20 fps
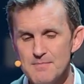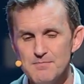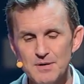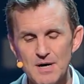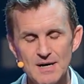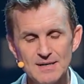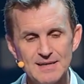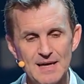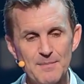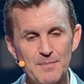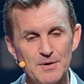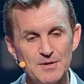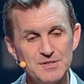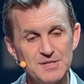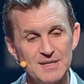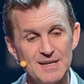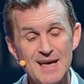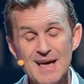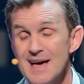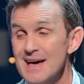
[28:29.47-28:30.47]
block that
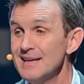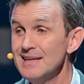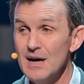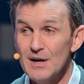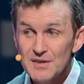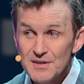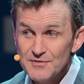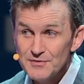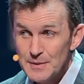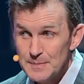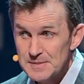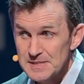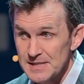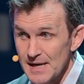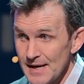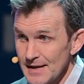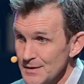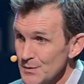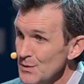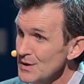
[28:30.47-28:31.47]
person. Now, on the flip
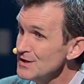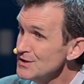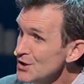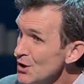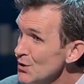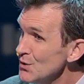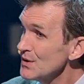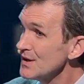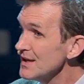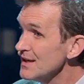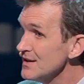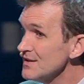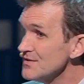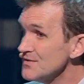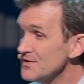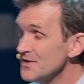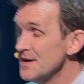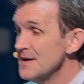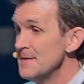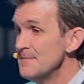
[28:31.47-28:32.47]
side, we don't
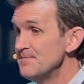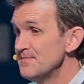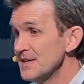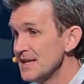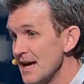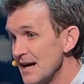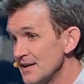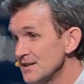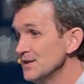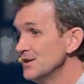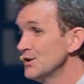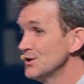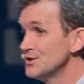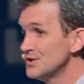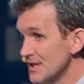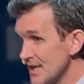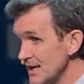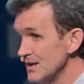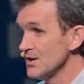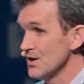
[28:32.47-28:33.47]
give calculators
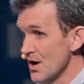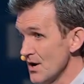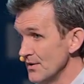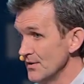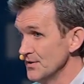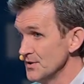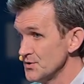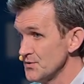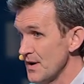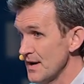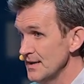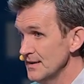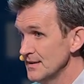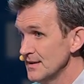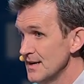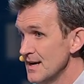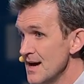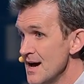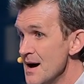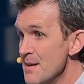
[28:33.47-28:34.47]
to kindergartners, right?
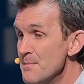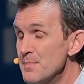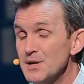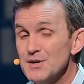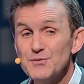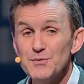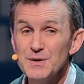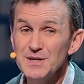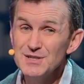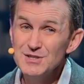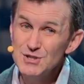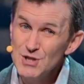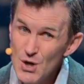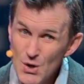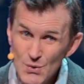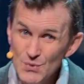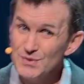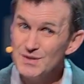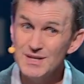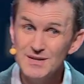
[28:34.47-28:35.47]
But if we
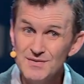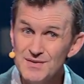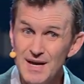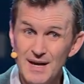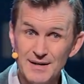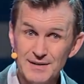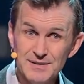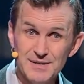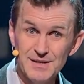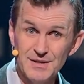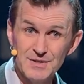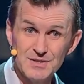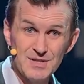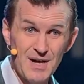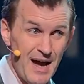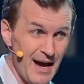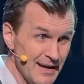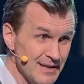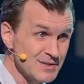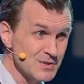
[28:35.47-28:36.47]
don't give calculators to
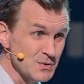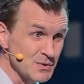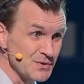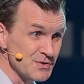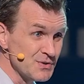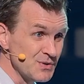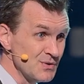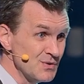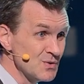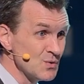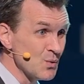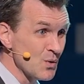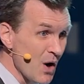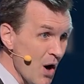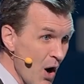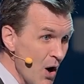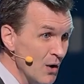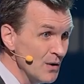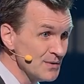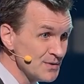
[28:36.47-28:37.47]
high school students, we're
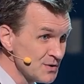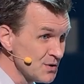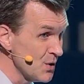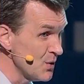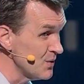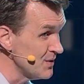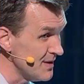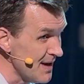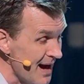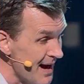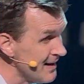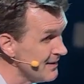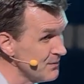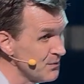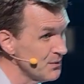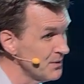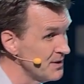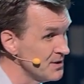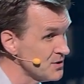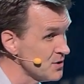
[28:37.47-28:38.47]
also not
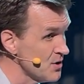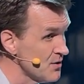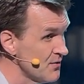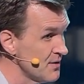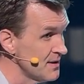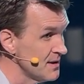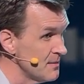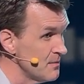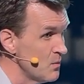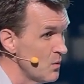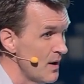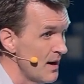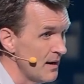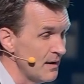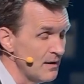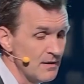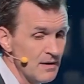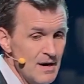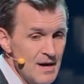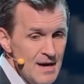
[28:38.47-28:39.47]
really serving them
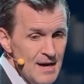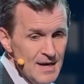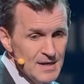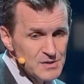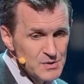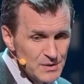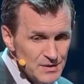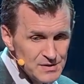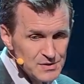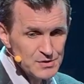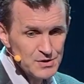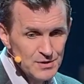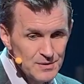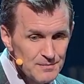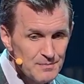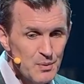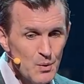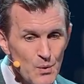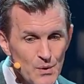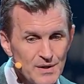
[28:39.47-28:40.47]
well. So at a certain
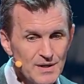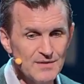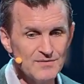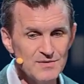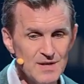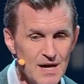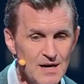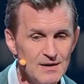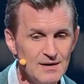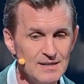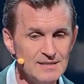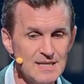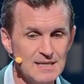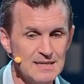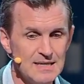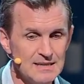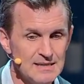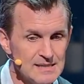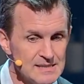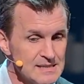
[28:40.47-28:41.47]
point of knowledge, I
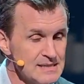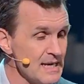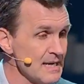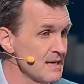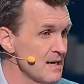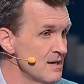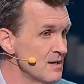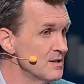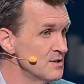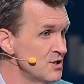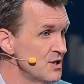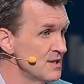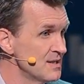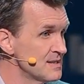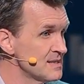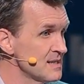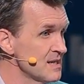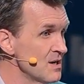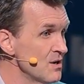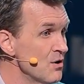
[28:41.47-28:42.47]
think this technology and
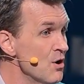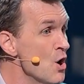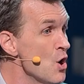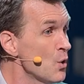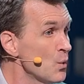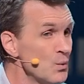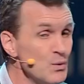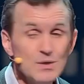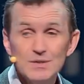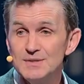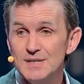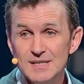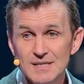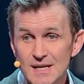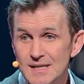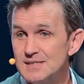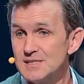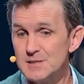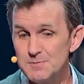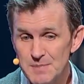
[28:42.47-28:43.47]
skill really
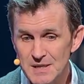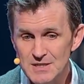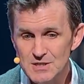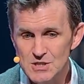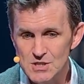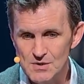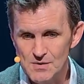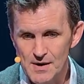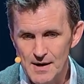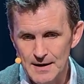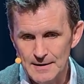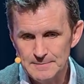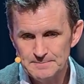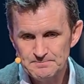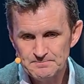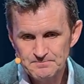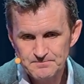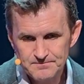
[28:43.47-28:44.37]
does speed you up.